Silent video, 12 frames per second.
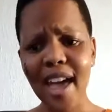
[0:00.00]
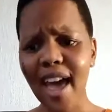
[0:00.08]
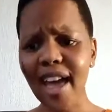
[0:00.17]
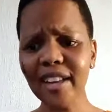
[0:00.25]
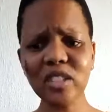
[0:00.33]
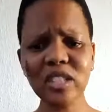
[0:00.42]

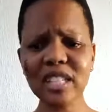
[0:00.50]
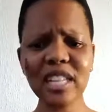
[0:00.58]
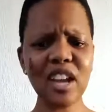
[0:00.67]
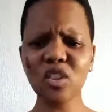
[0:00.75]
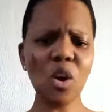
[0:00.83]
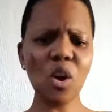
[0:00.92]
And she's just
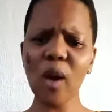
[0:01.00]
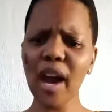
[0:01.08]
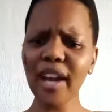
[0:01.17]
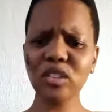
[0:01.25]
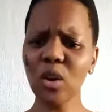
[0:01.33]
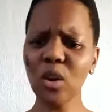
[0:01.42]
like, "No,
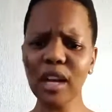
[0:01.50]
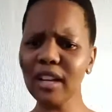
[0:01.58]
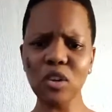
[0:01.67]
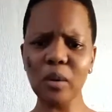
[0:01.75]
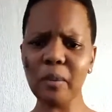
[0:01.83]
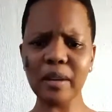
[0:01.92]
I don't, like,
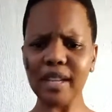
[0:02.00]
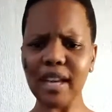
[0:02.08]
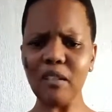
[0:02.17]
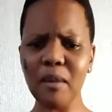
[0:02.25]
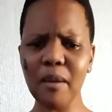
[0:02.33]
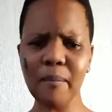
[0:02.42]
nobody
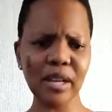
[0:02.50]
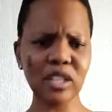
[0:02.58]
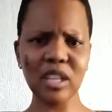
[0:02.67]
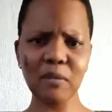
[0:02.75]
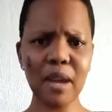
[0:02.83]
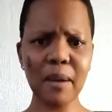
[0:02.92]
gave me a mask.
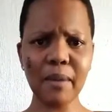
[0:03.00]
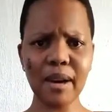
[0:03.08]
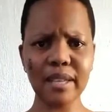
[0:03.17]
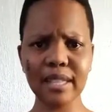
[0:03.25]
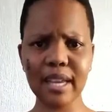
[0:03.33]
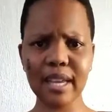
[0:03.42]
Give me a
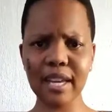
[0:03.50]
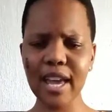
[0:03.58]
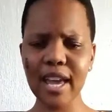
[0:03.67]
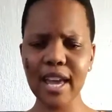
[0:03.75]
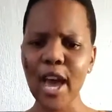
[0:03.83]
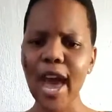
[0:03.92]
mask then."
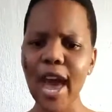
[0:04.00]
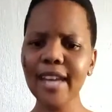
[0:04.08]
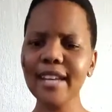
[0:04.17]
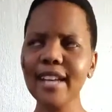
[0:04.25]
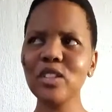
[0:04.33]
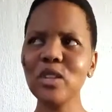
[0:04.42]
And
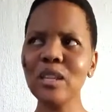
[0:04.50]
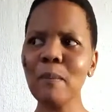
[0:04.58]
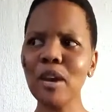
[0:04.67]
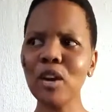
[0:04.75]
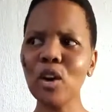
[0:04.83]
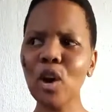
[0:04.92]
it's just a
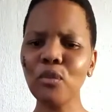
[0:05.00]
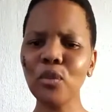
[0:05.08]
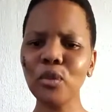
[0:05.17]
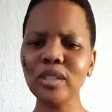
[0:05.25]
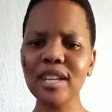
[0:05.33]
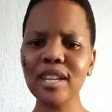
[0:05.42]
matter of
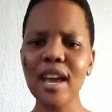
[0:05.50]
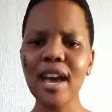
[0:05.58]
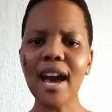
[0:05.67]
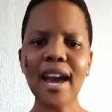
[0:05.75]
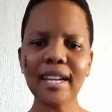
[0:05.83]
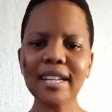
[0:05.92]
Uguti.
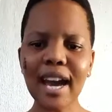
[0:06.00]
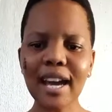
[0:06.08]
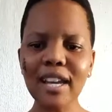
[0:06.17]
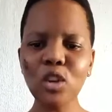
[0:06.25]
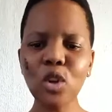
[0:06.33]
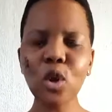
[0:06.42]
I
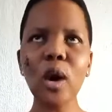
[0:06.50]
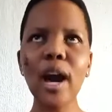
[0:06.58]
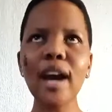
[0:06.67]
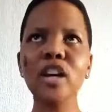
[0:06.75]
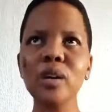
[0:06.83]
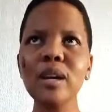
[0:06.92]

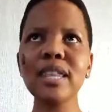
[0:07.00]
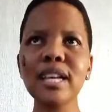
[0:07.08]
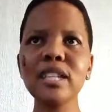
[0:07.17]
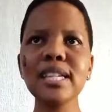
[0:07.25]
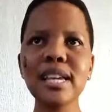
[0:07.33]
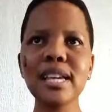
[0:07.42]
agree
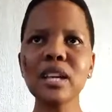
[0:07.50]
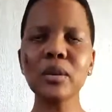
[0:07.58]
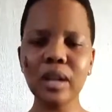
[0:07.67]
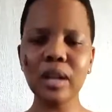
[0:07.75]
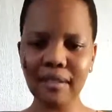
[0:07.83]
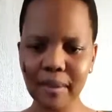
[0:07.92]
that, yes, I
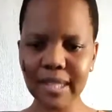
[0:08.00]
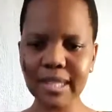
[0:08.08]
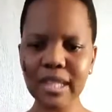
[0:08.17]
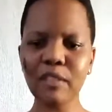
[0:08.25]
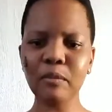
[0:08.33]
don't have a mask.